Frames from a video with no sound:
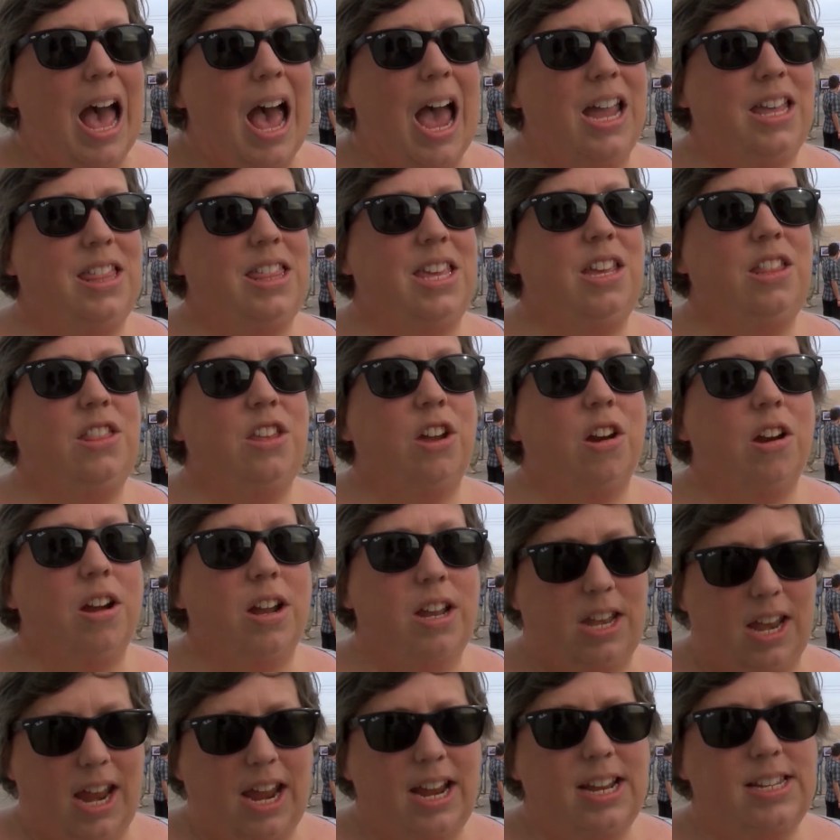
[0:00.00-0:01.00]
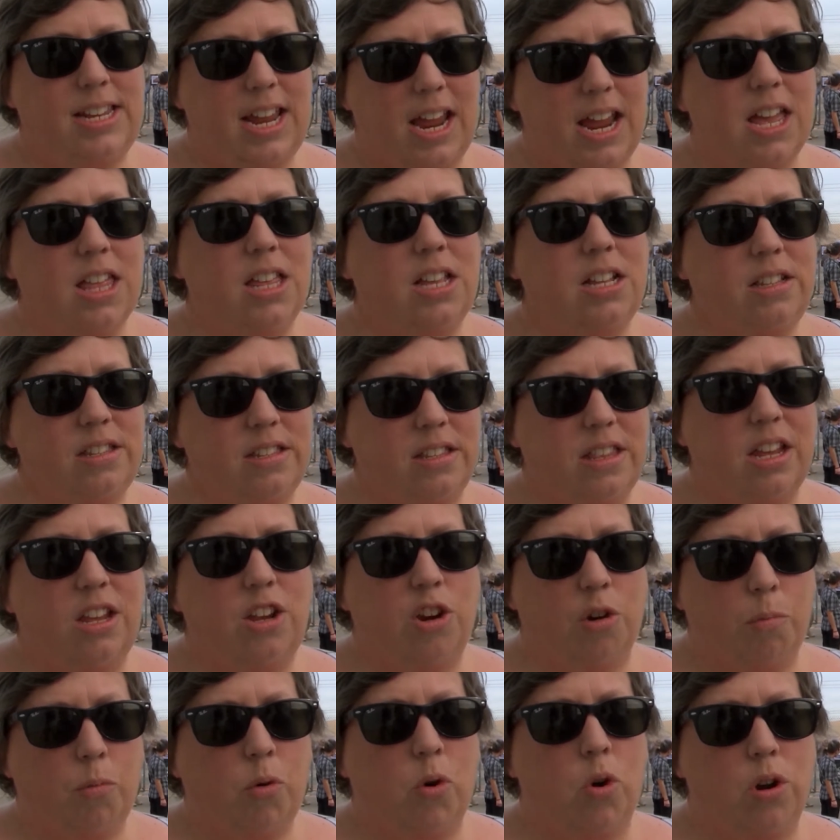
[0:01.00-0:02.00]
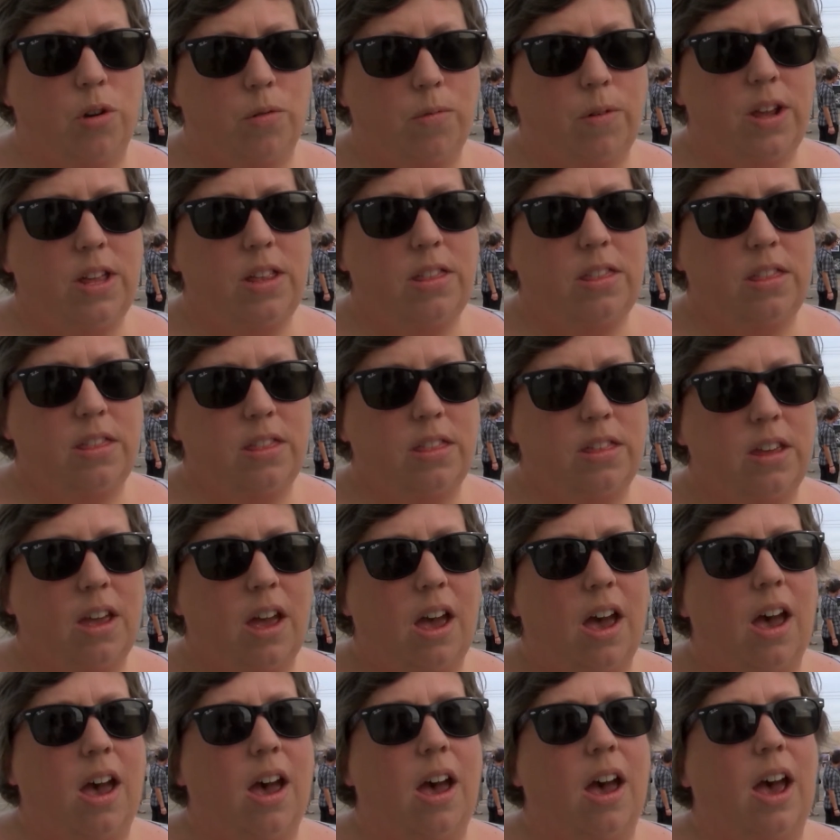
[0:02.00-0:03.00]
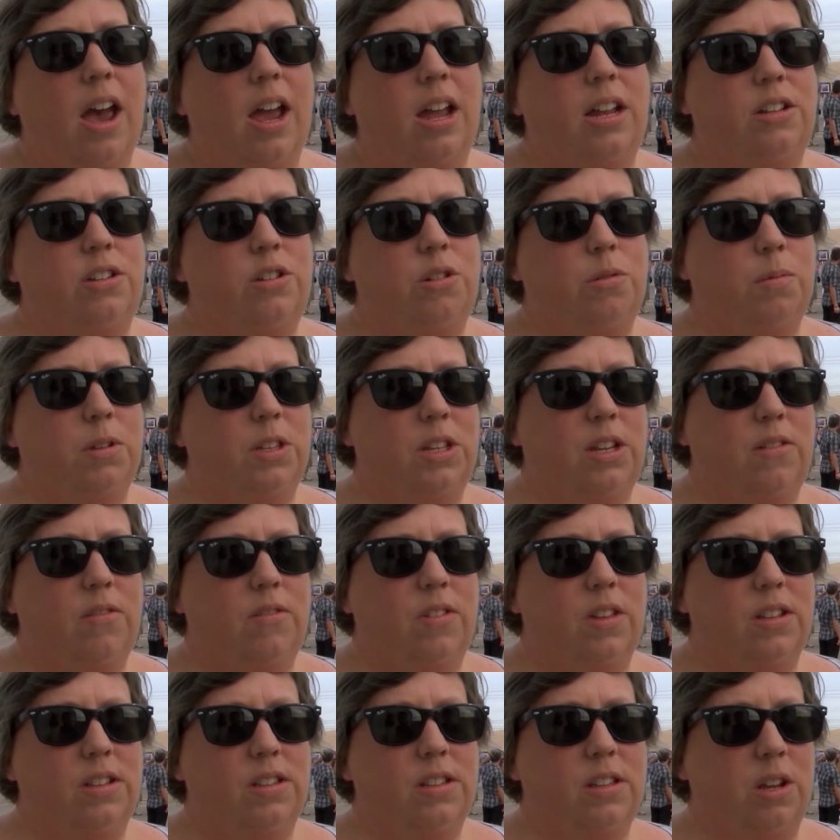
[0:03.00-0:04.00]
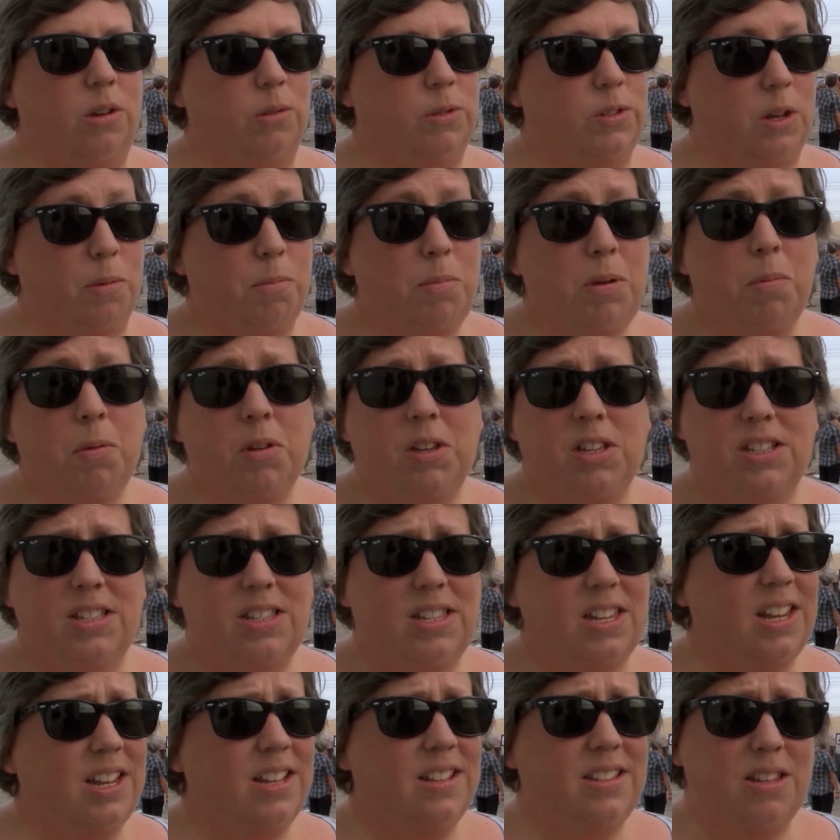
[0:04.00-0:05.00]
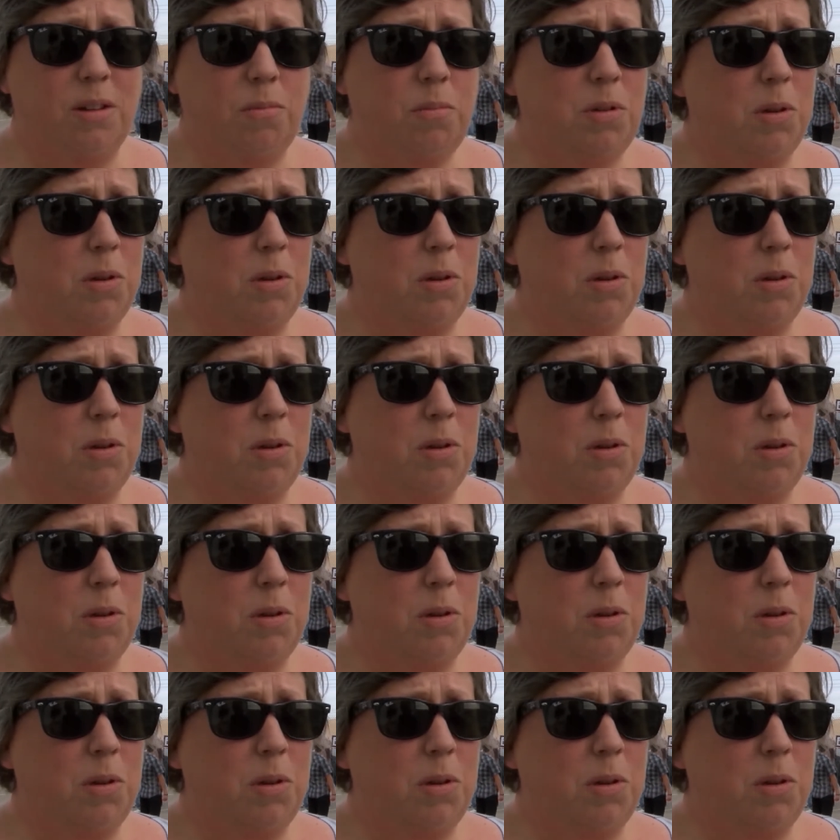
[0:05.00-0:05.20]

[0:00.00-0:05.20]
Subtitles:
I think there are innate talents that you're born with. I do believe that some people can sing and some